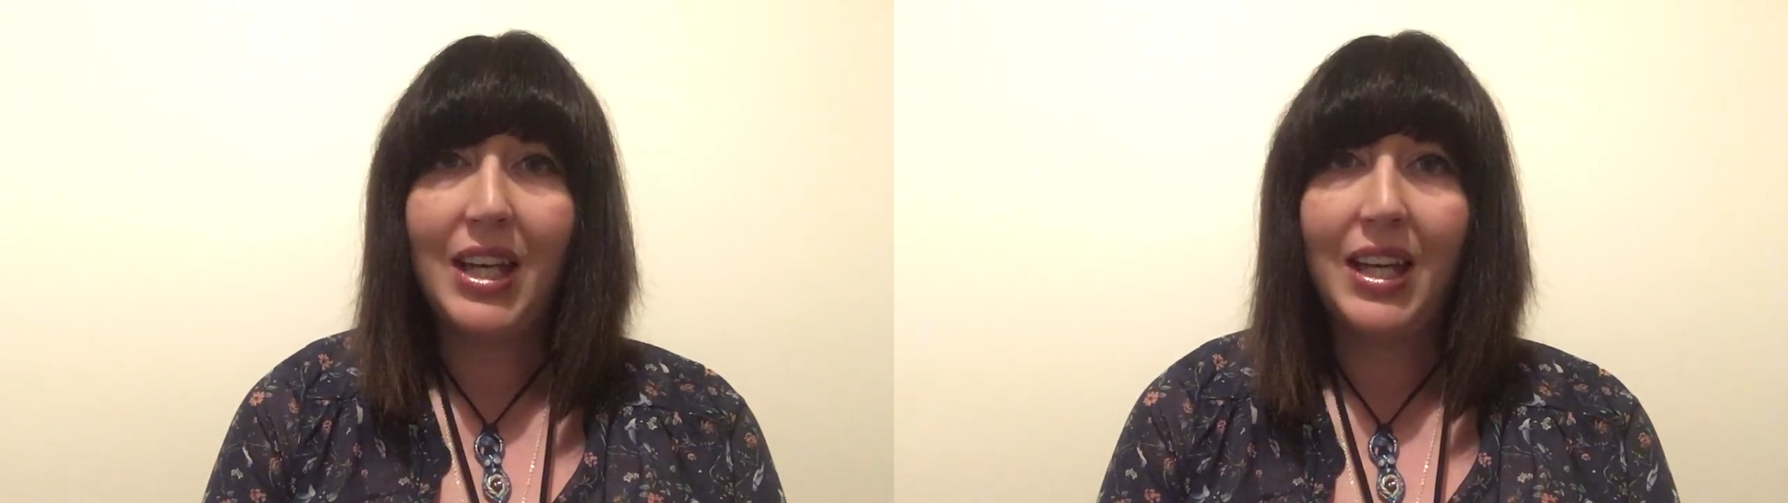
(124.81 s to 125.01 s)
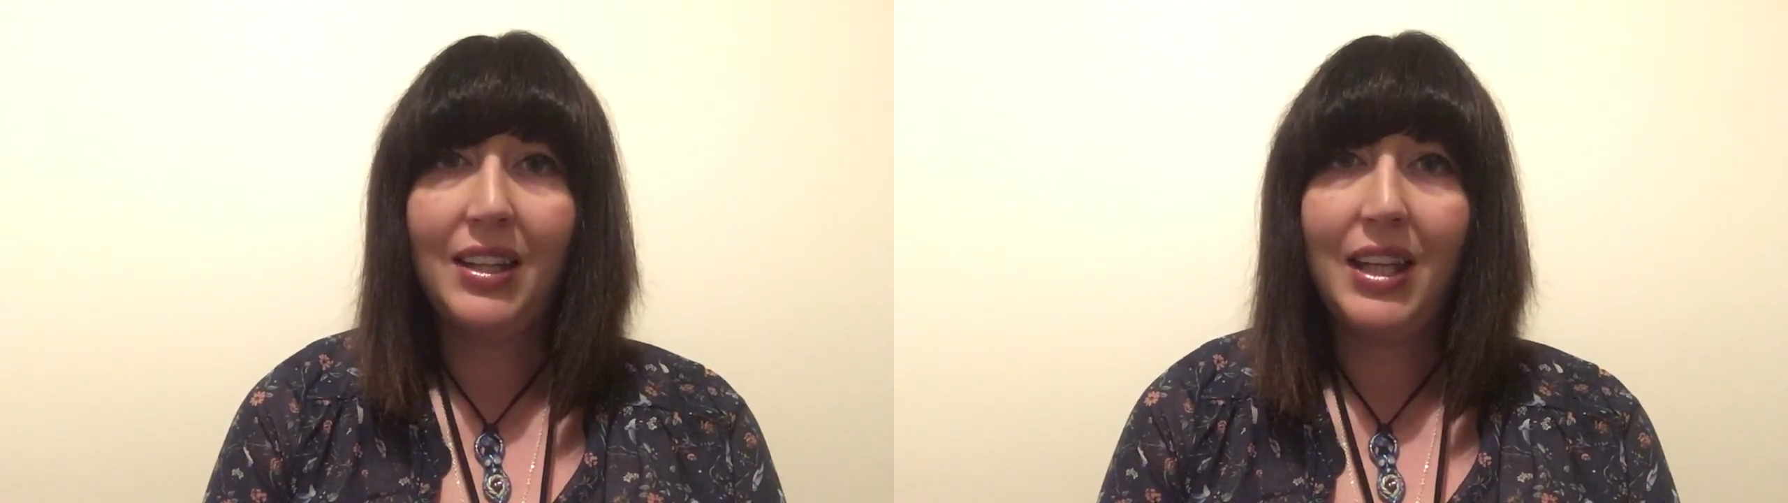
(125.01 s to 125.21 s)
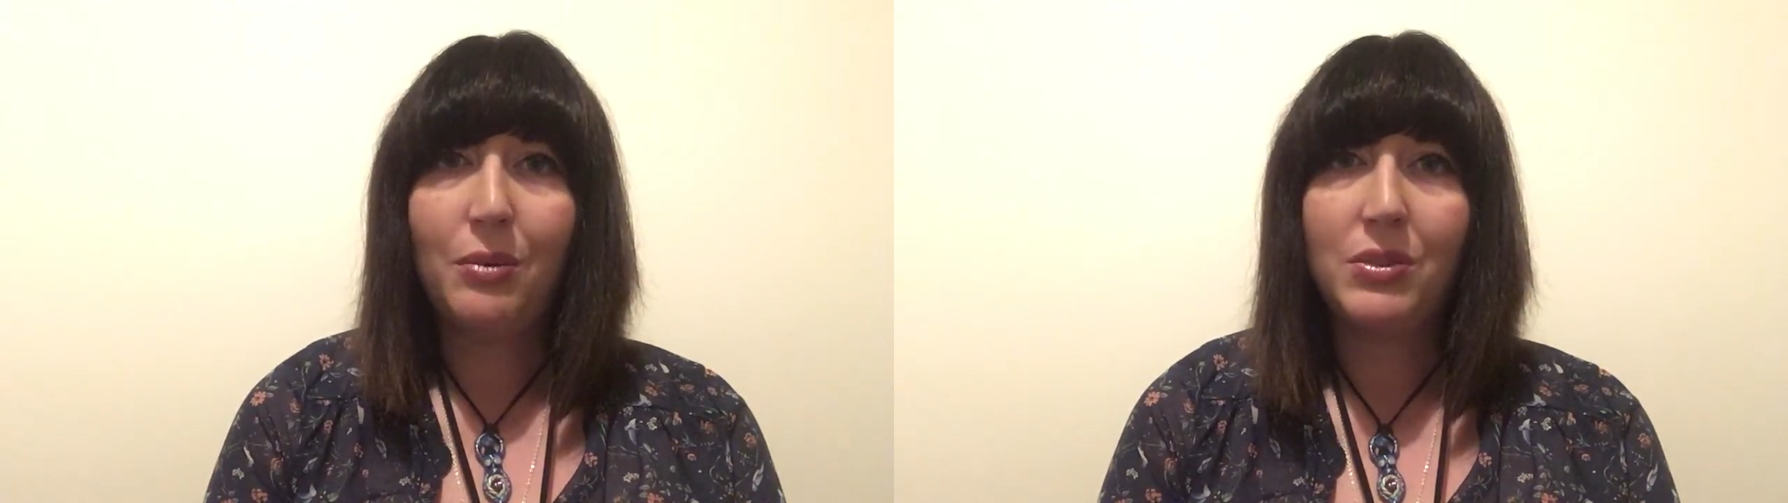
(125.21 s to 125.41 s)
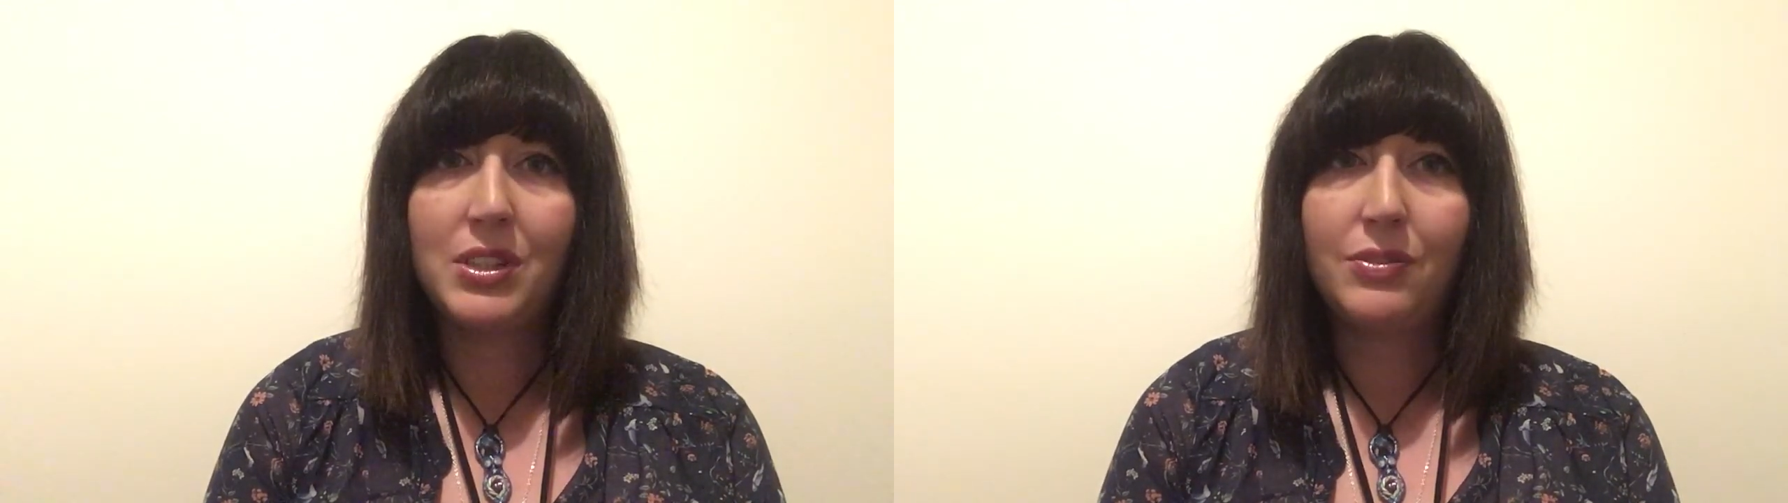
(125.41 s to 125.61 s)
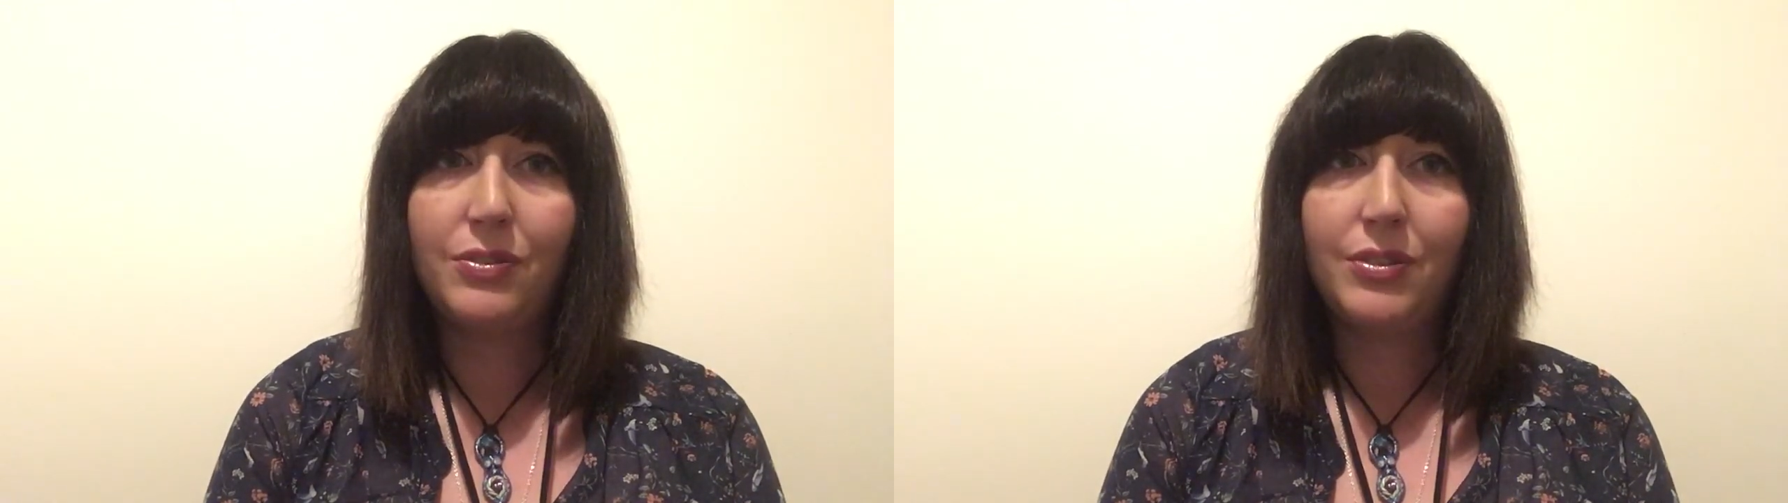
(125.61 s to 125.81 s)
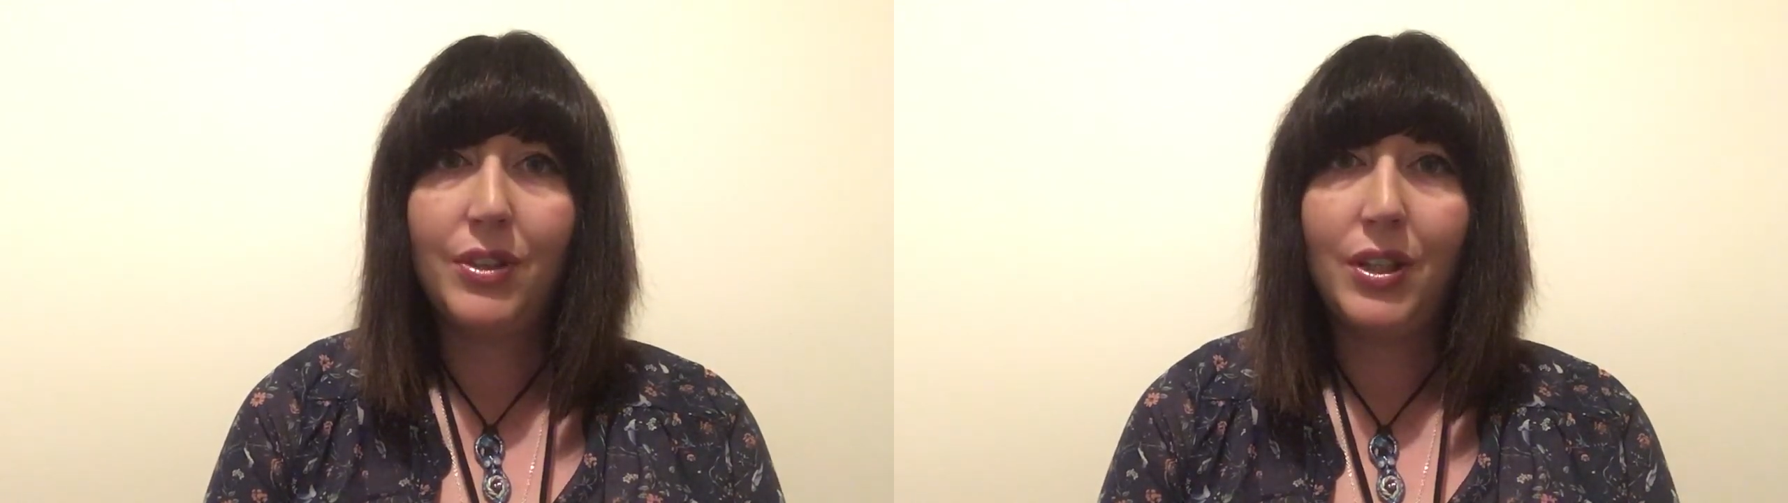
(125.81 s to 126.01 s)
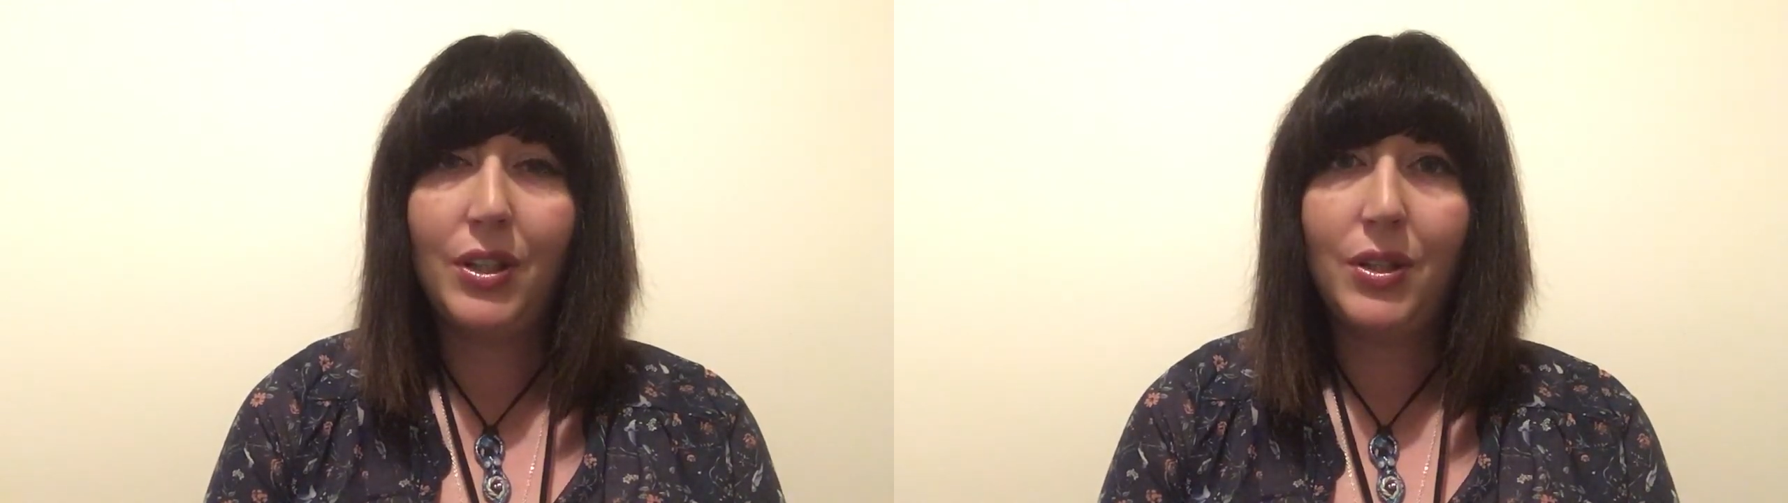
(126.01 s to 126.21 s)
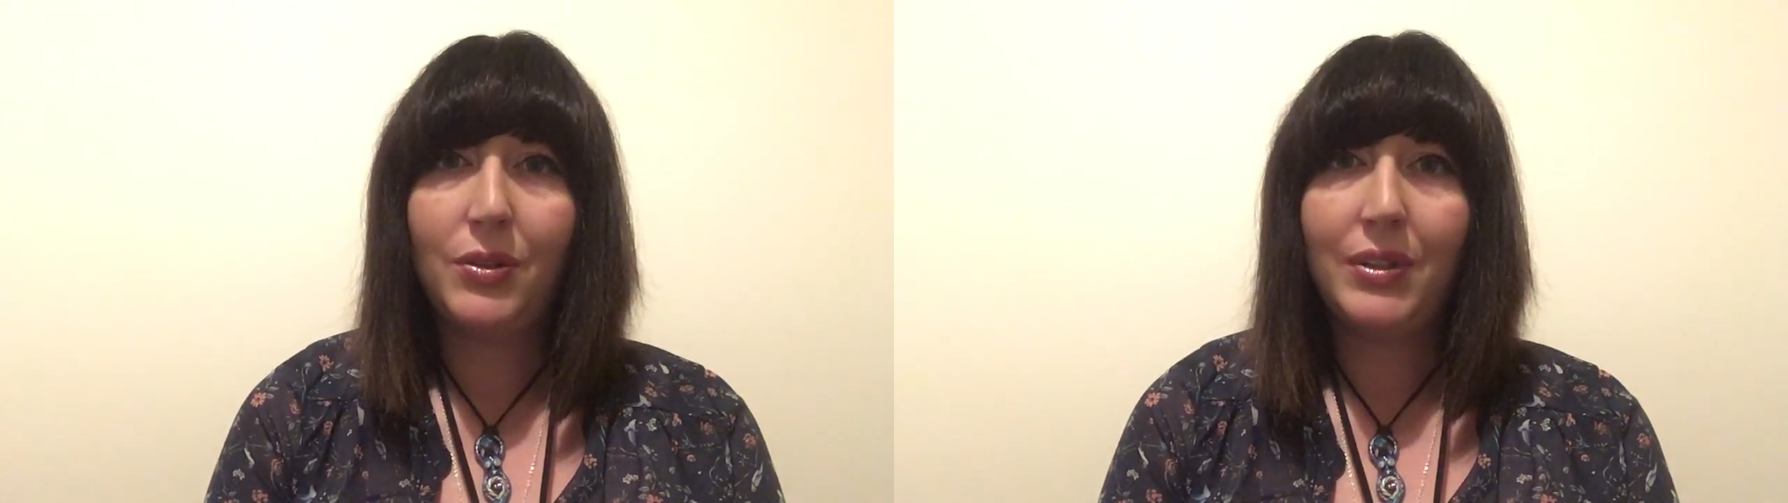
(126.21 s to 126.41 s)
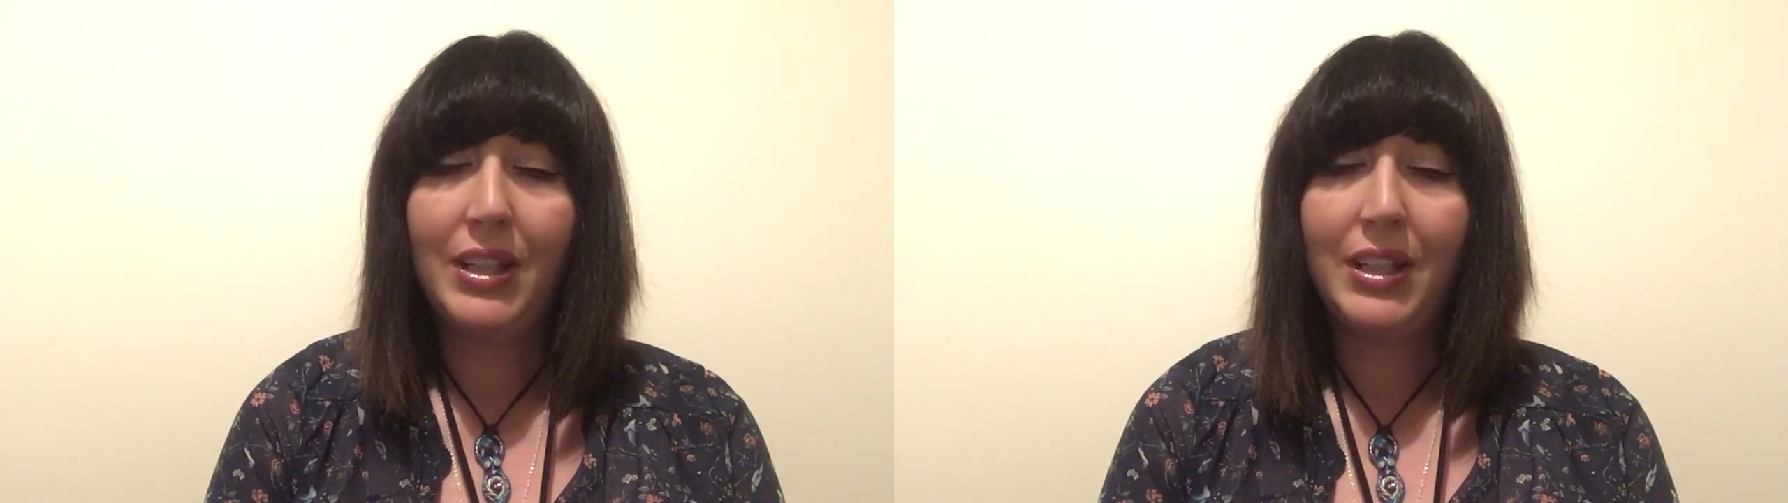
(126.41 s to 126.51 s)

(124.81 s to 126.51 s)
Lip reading: and that was through